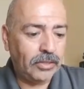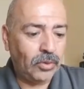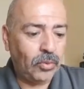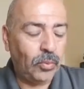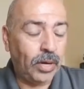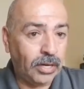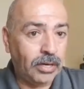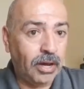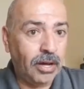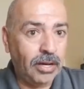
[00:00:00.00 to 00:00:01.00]
went
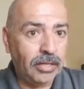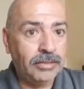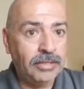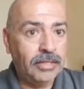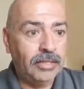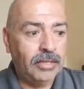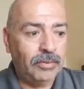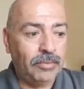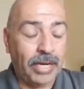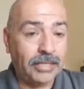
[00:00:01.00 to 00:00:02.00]
along,
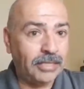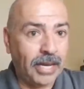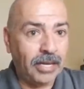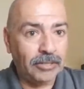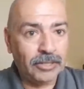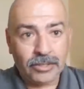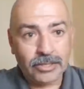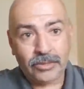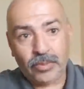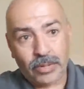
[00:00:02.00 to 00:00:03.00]
my sales, it
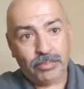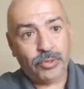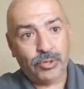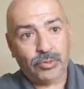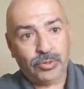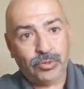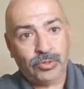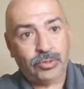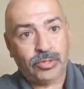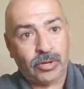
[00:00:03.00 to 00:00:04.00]
just went,
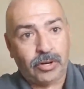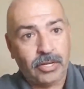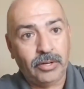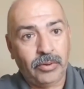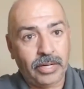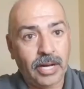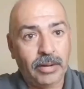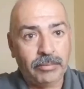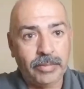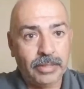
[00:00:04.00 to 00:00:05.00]
started going
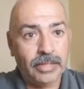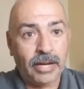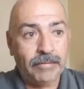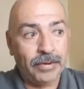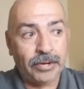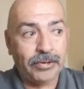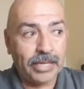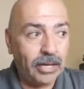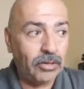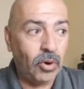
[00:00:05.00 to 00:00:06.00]
up. And then I figuring
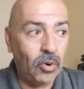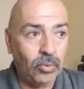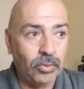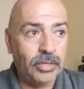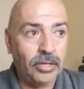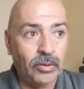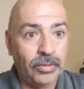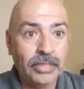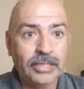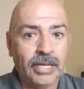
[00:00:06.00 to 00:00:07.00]
out, oh, you know,
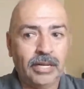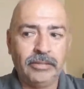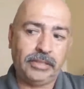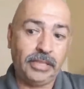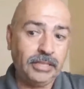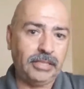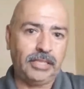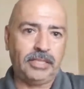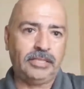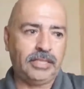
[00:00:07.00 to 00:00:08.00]
this sells, this
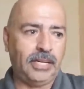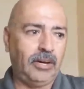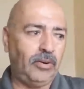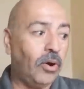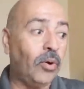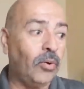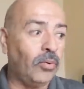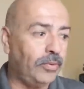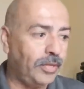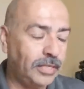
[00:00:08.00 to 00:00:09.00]
doesn't sell.
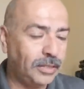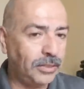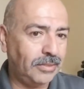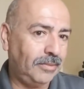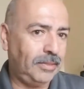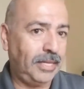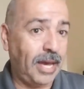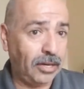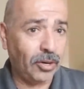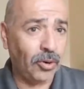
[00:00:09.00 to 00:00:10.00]
Oh, this
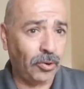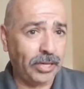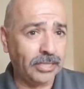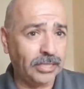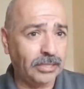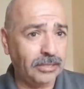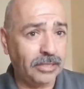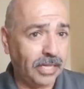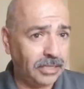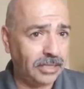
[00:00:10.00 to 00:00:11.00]
category is
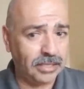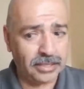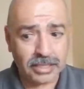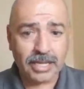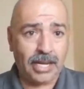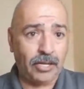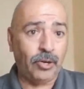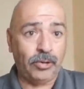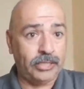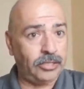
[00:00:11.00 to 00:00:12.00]
decent. This
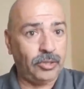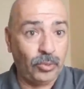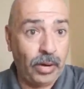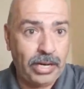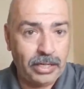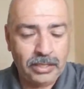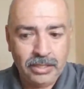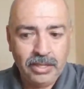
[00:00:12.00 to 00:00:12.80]
category is great.